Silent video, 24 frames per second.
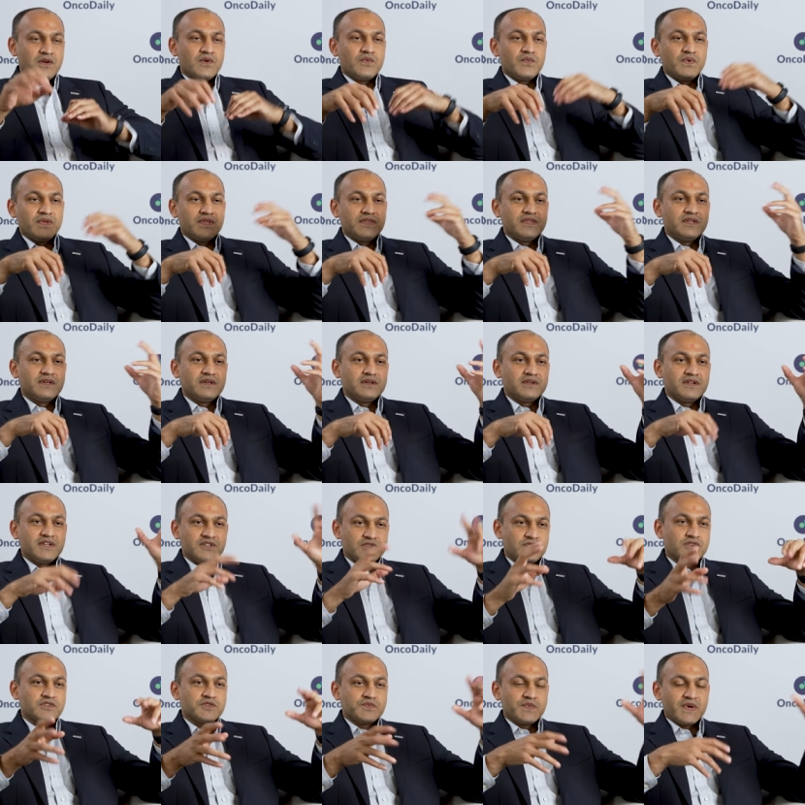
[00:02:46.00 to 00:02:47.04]
with the
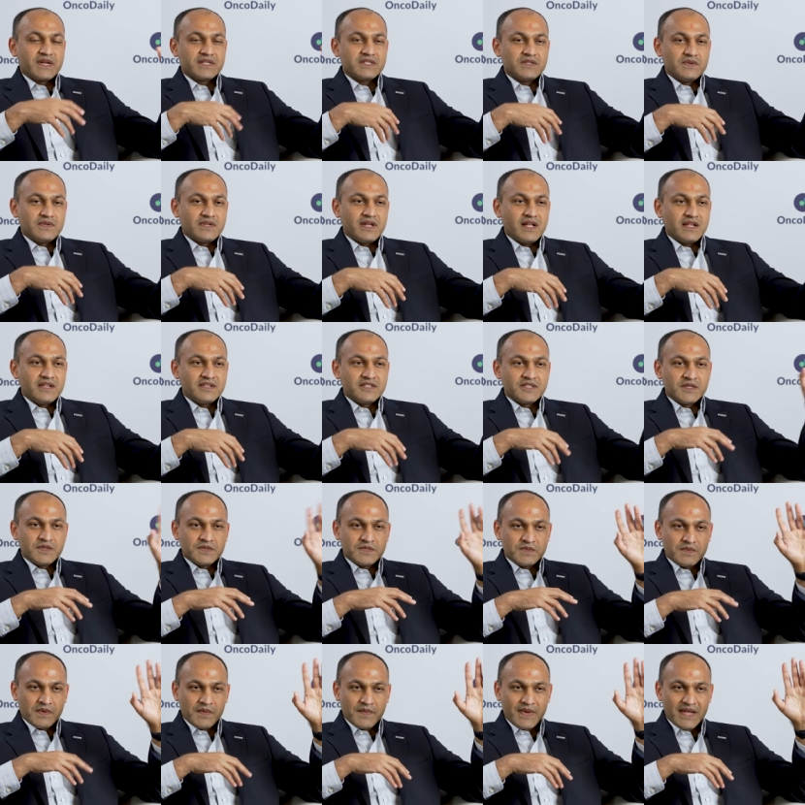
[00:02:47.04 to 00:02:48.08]
retrospective
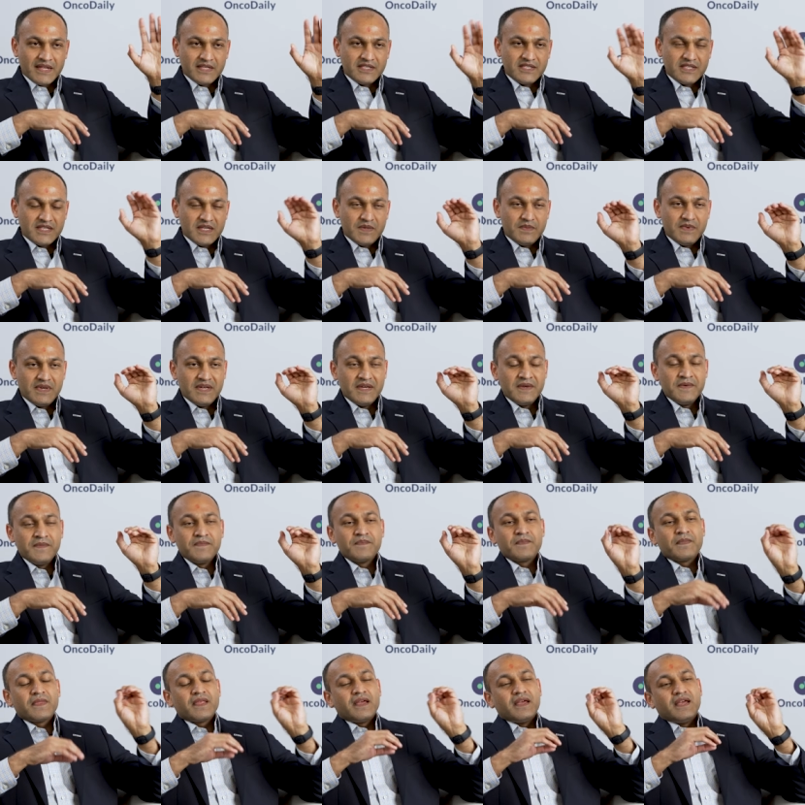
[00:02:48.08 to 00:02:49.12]
analysis from NCDB
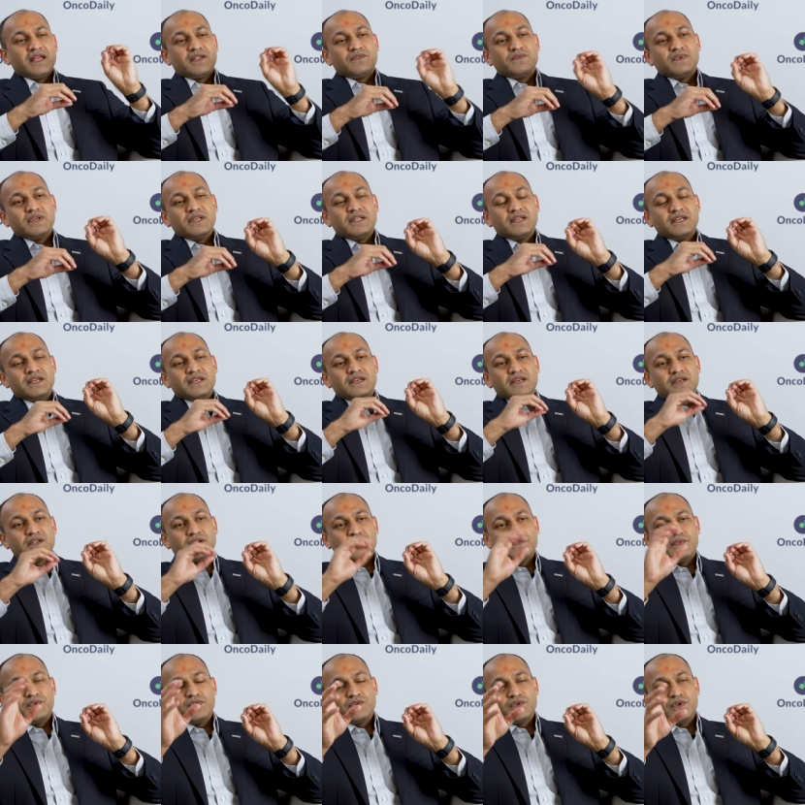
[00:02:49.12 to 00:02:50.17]
and we
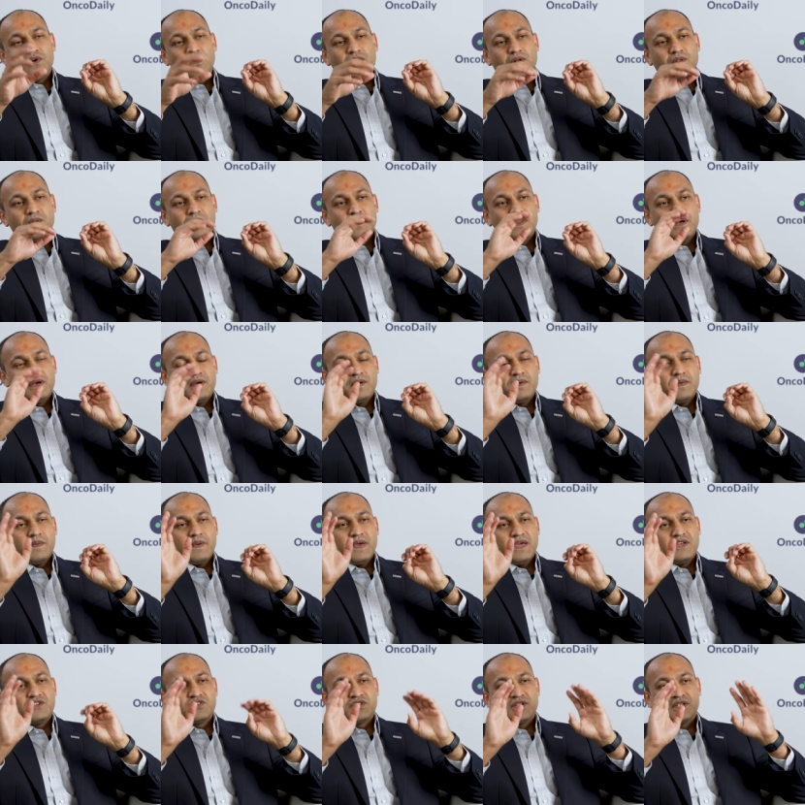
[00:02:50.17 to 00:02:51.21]
reviewed all
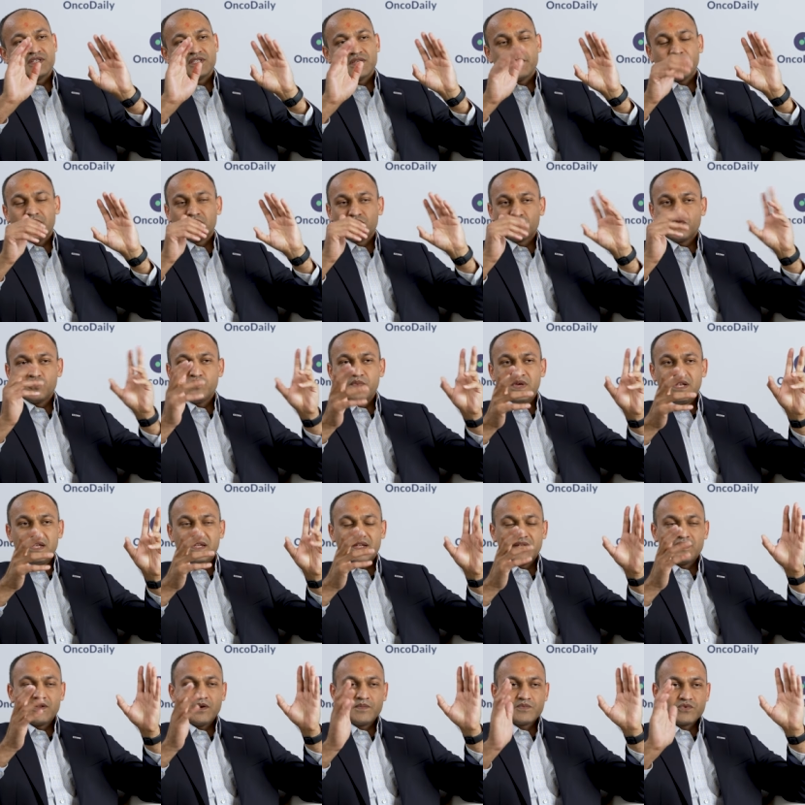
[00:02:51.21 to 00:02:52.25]
patients, about 2
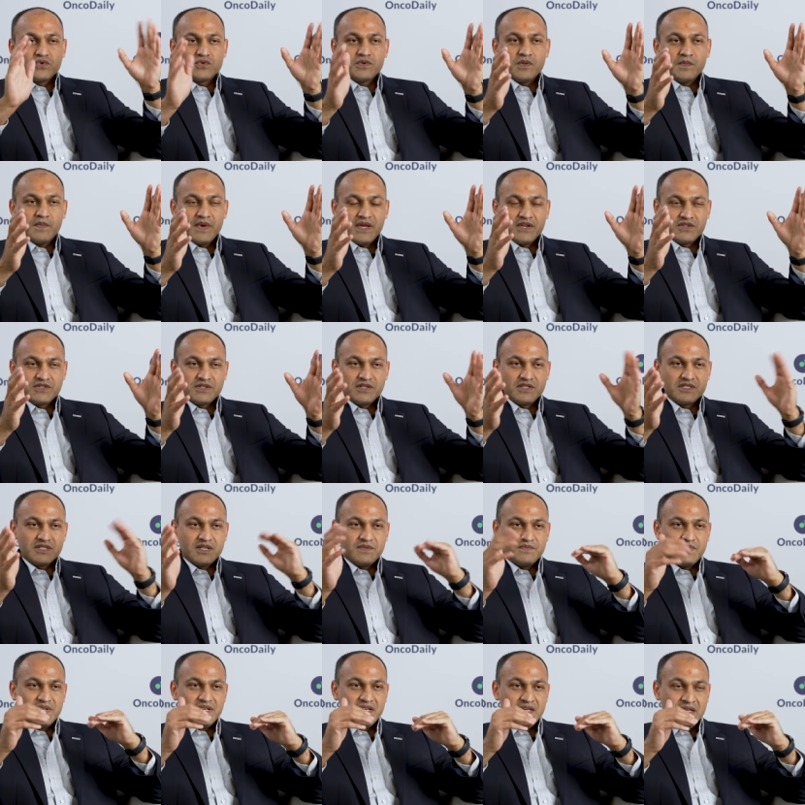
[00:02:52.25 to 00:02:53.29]
million nocturnal patients
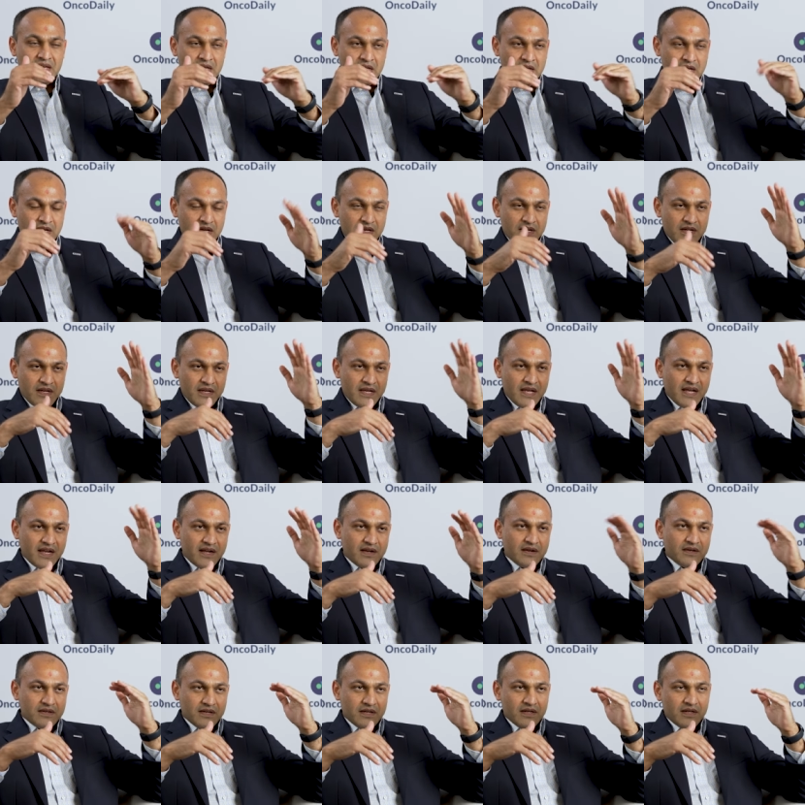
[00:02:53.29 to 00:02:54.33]
and we
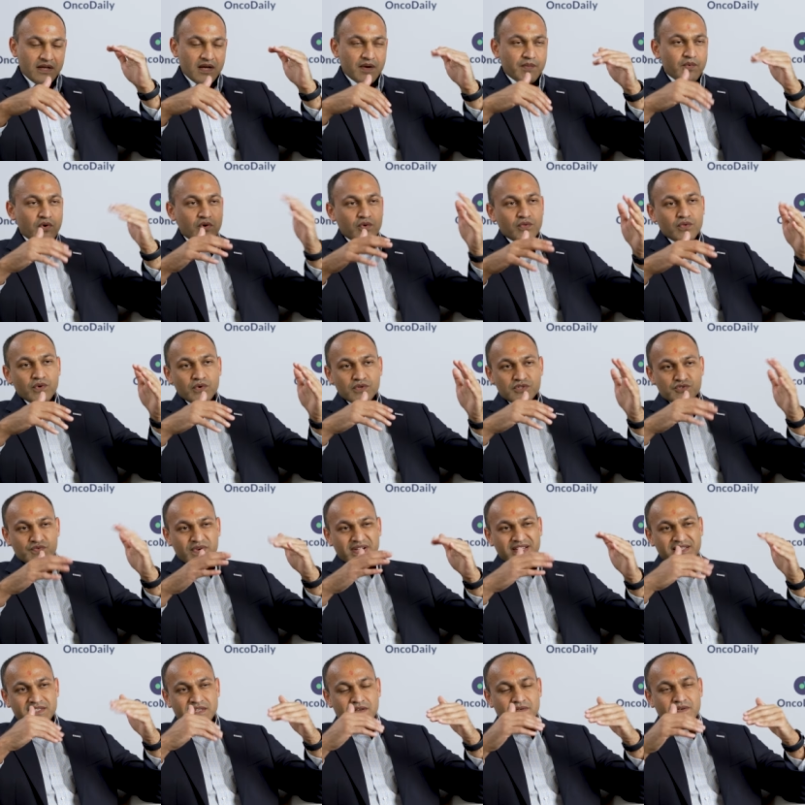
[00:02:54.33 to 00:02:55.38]
had among those
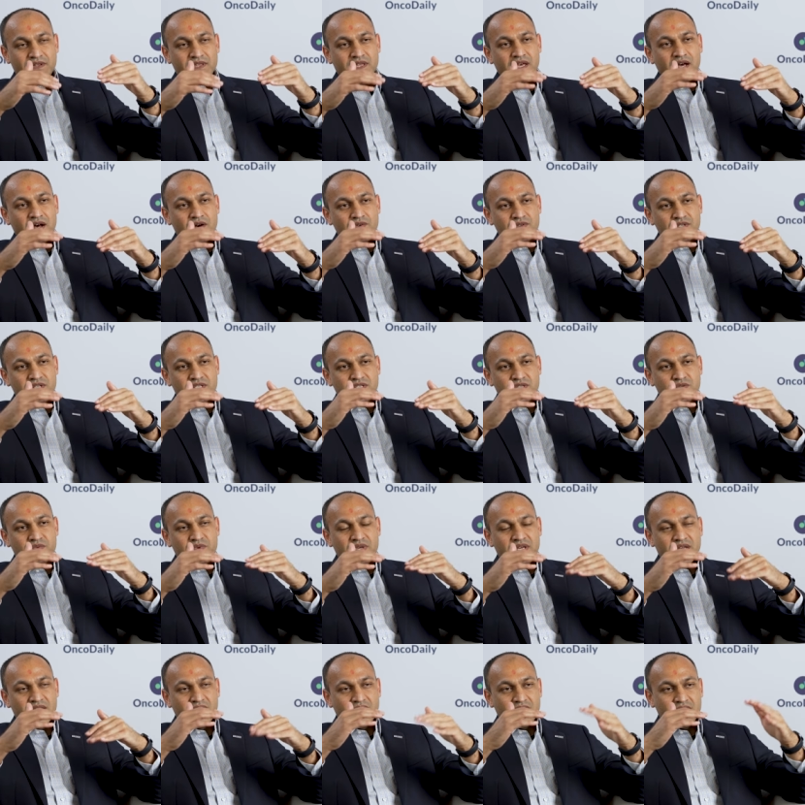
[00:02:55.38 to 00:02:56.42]
27,000
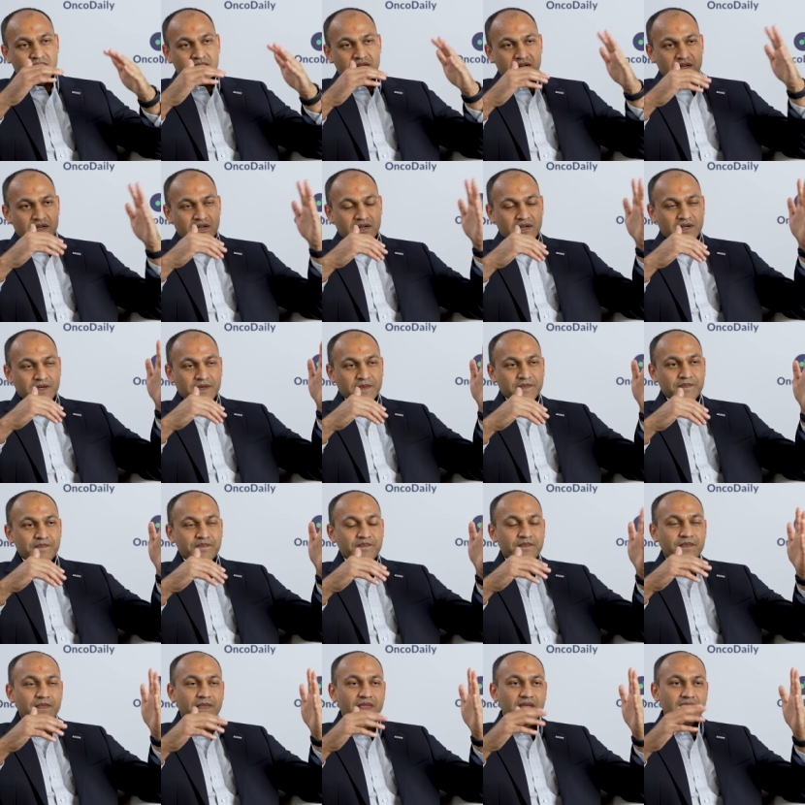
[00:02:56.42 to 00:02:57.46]
we had um,
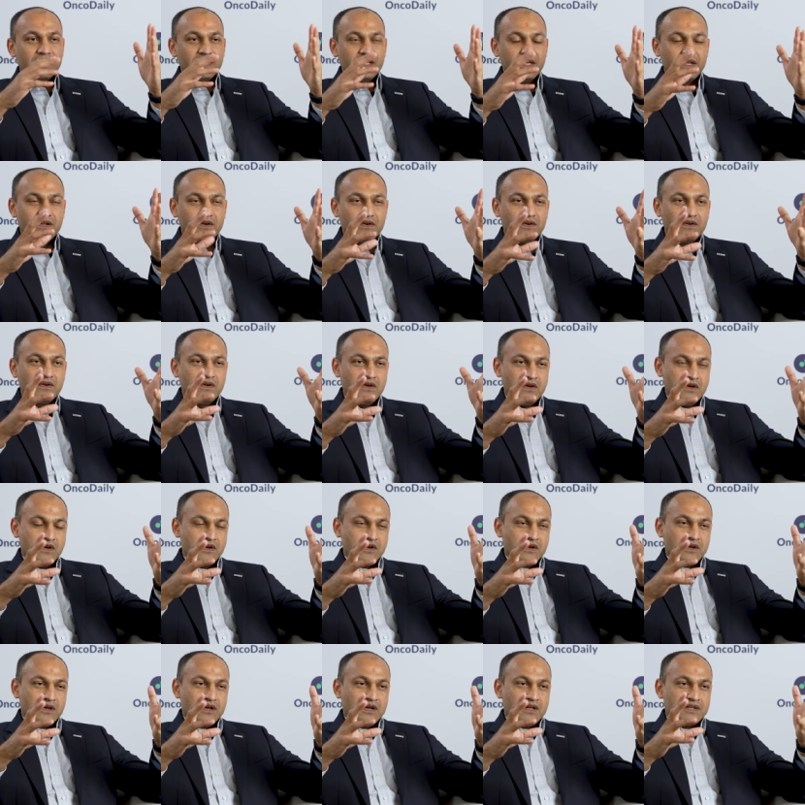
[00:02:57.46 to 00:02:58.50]
you know
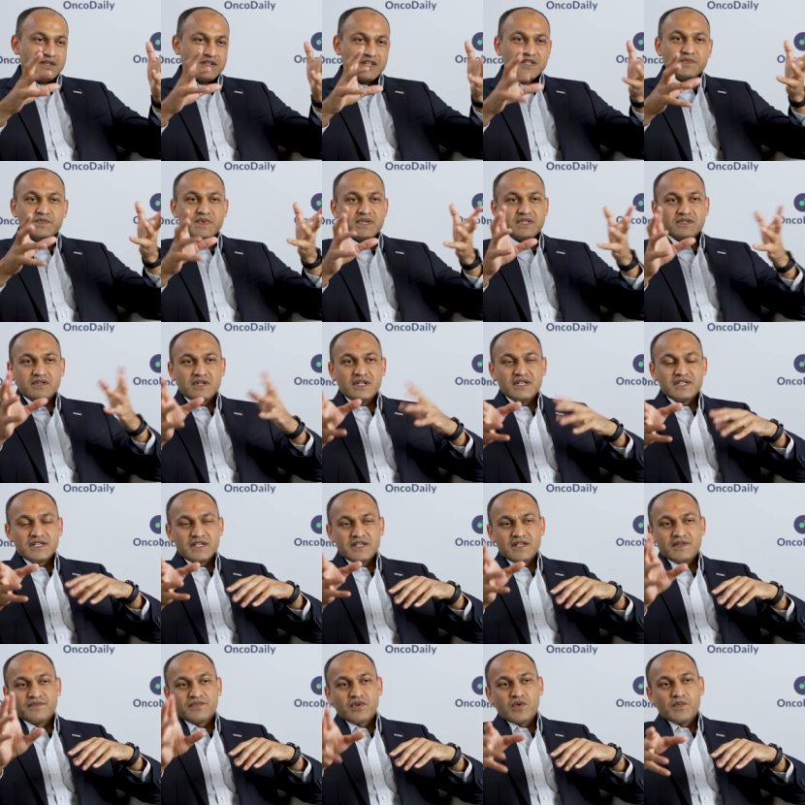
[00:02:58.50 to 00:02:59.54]
uh, treatment
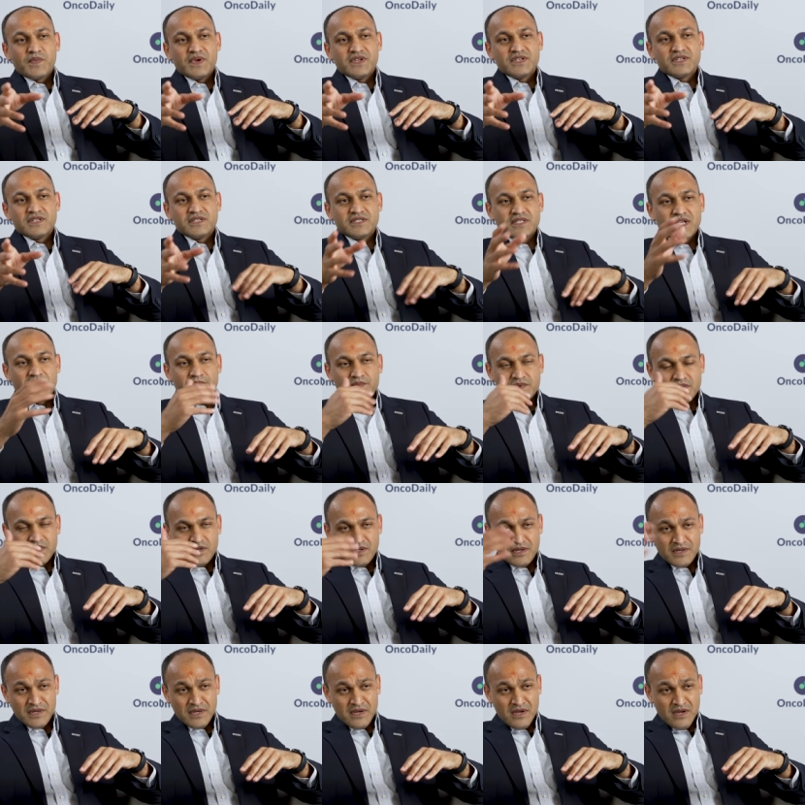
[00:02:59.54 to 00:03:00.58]
related informations
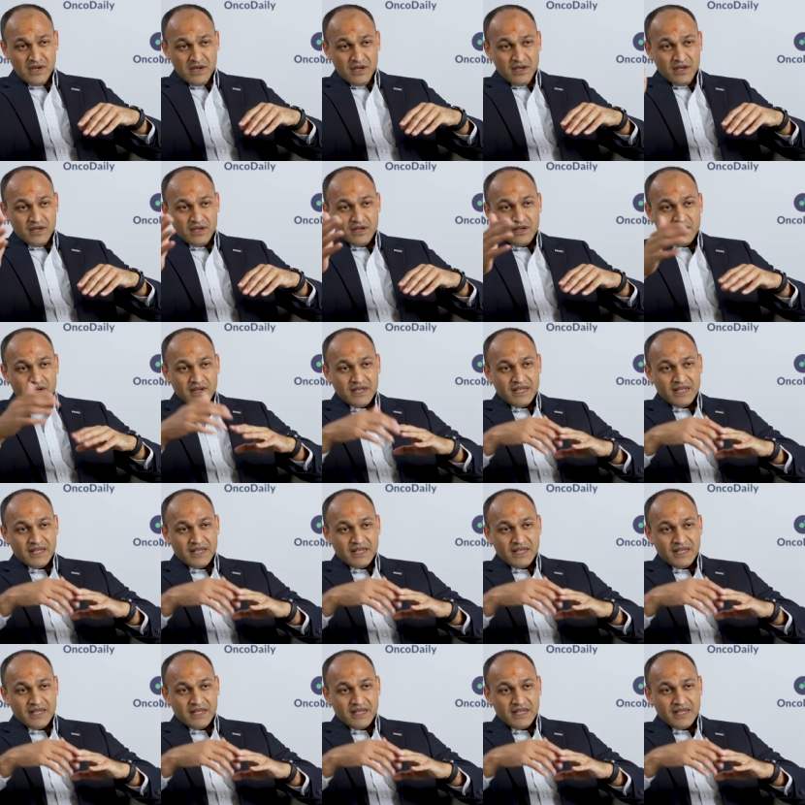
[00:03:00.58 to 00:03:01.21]
after uh,